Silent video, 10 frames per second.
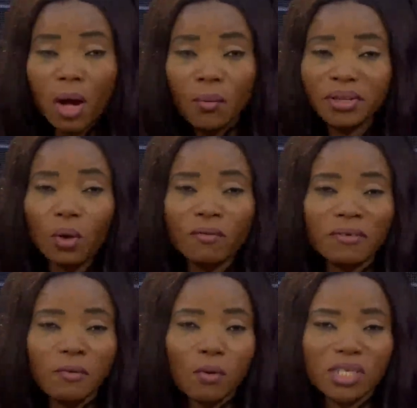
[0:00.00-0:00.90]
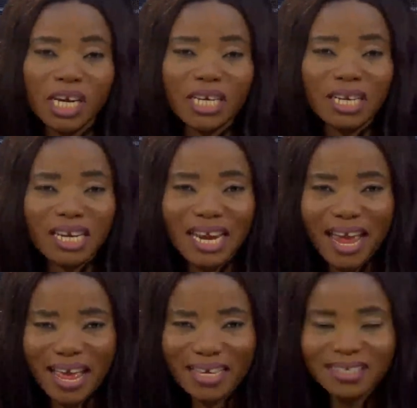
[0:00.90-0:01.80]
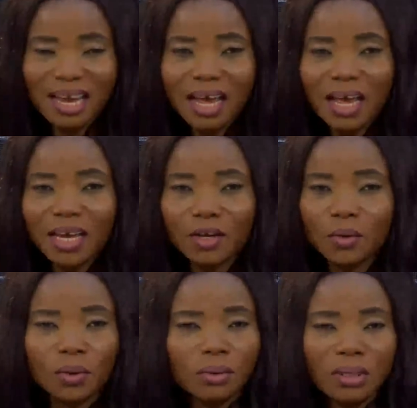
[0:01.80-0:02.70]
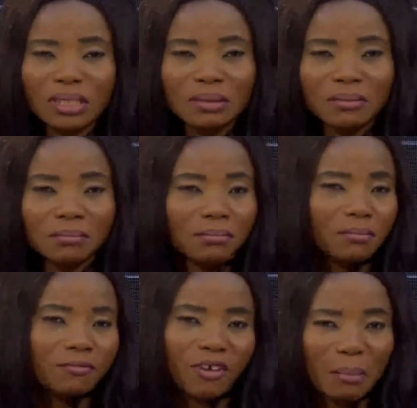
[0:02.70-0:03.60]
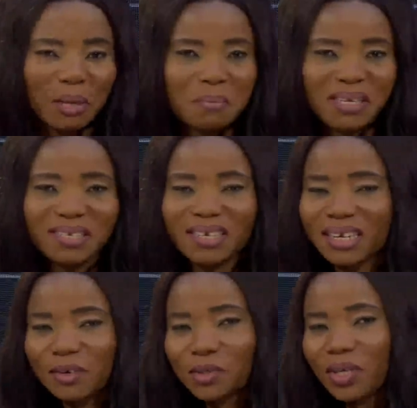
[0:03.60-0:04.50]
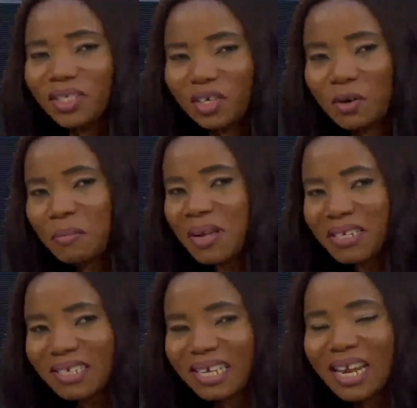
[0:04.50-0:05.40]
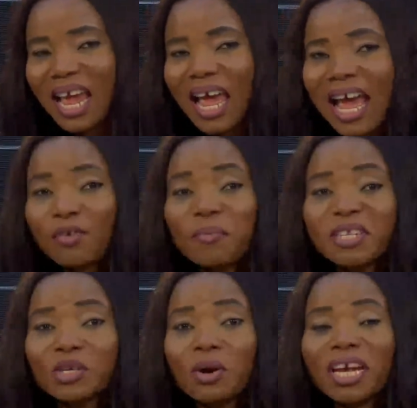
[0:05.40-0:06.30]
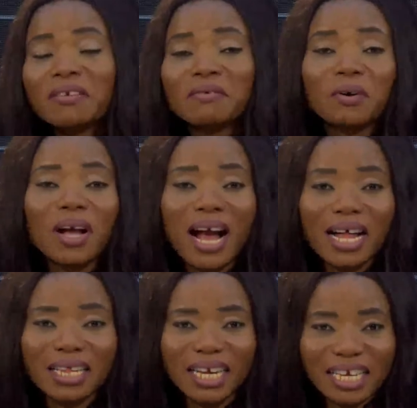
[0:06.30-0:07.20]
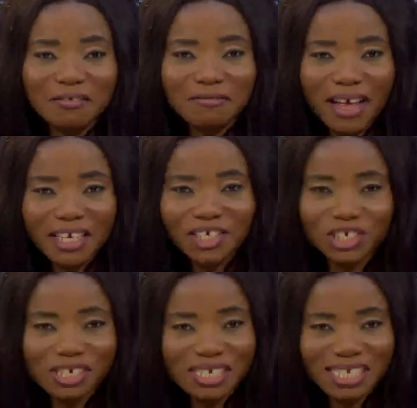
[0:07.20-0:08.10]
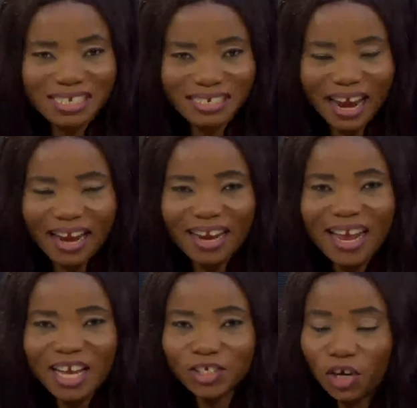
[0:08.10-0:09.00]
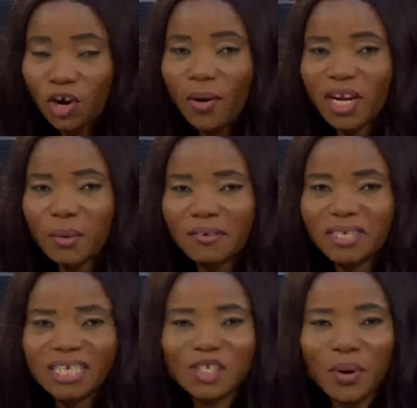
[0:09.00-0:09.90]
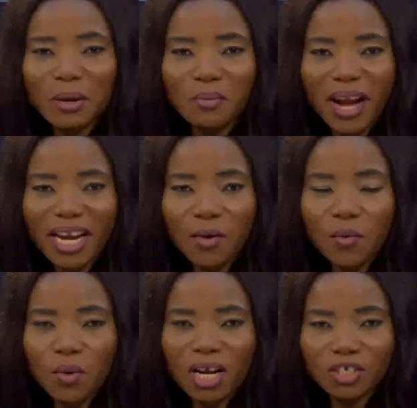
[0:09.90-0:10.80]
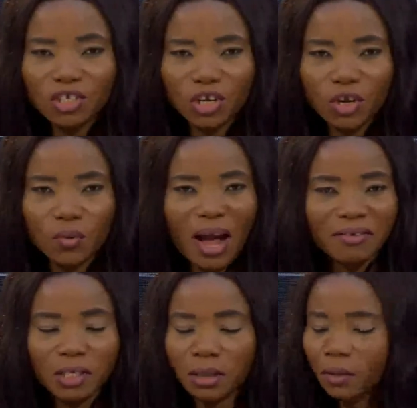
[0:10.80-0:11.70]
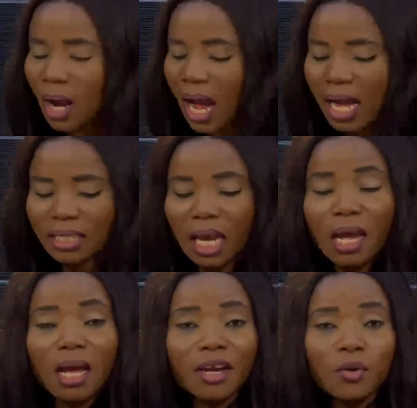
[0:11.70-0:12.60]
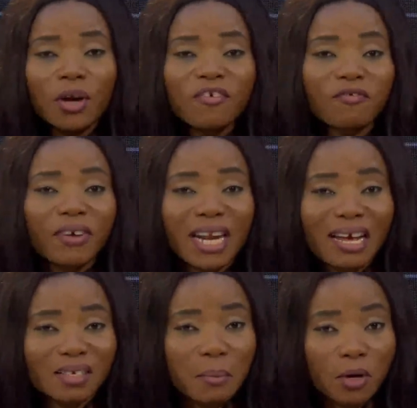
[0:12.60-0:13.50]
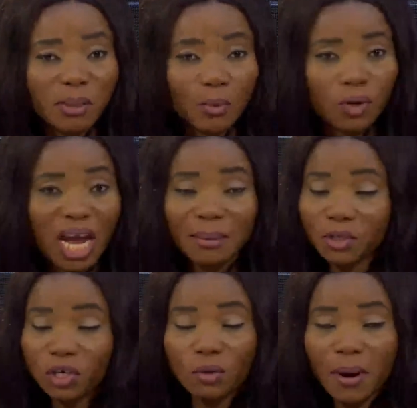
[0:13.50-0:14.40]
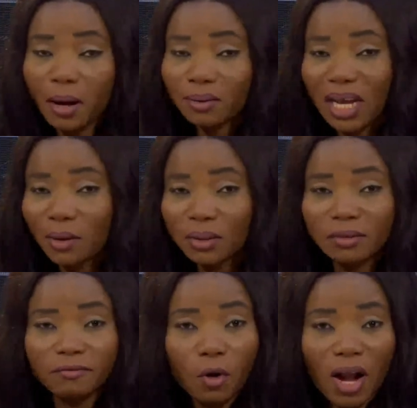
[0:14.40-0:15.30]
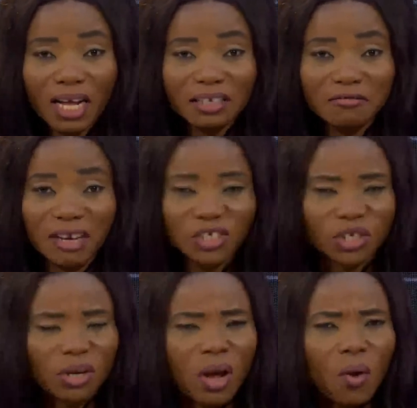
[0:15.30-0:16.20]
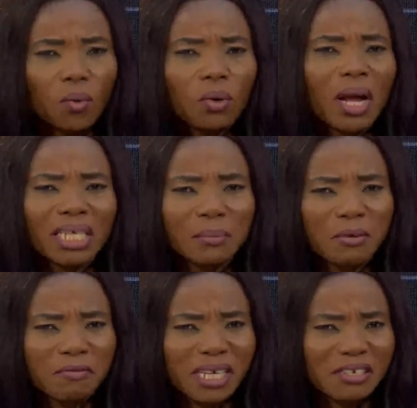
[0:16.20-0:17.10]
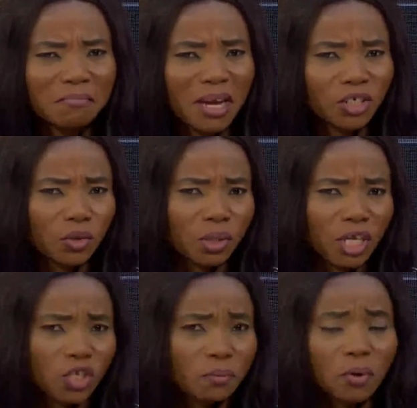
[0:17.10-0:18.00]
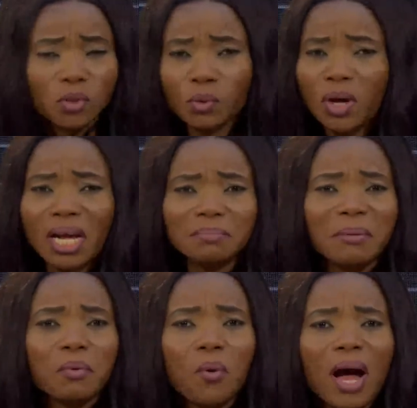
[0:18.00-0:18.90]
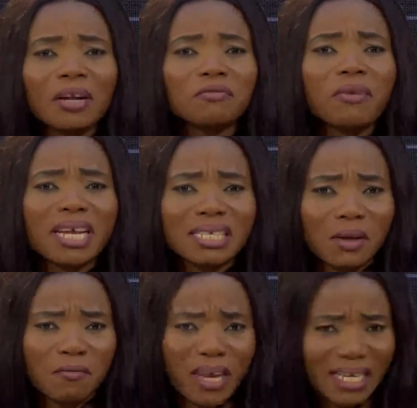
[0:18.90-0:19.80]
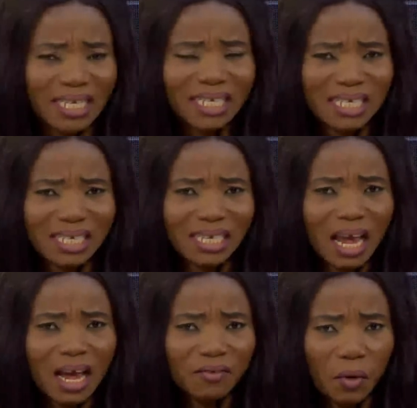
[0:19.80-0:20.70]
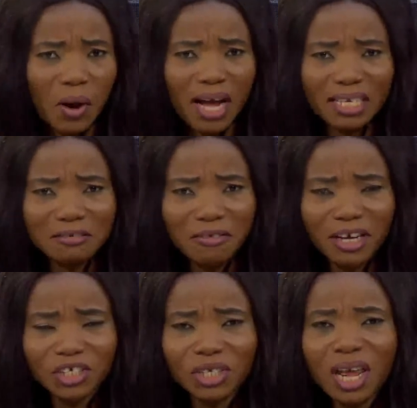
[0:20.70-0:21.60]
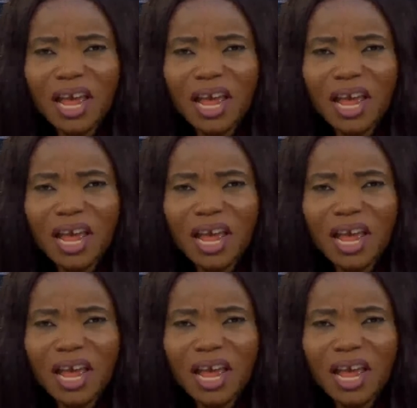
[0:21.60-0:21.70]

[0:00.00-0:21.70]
with over 14 years, in family medicine and also in general medicine. And we've been talking fungal infection today. Don't go anywhere after this quick break. We'll continue. We'll have to look at, if it has a possible cure. I'm talking about now the fungal infection. We'll look at the preventive measures we need to put. We'll look at people who are at risk of getting a fungal infection,